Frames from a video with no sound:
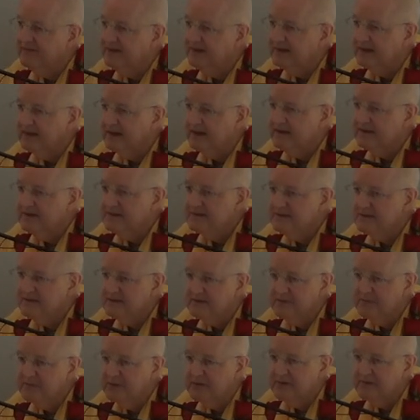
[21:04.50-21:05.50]
feeling is.
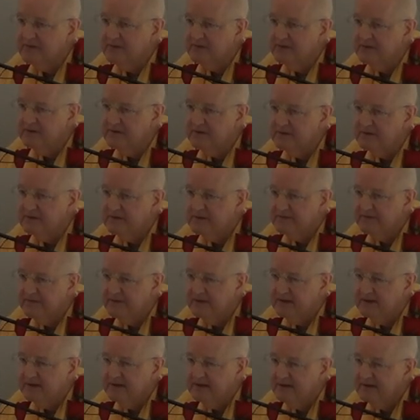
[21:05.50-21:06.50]
It's a mode of goodness
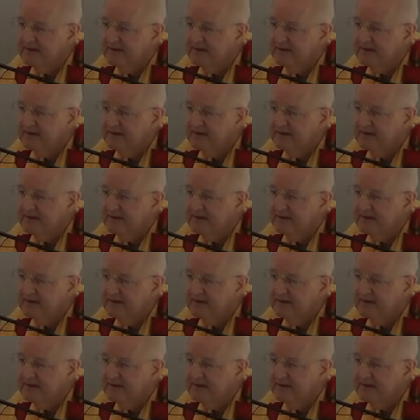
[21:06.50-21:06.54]
feeling.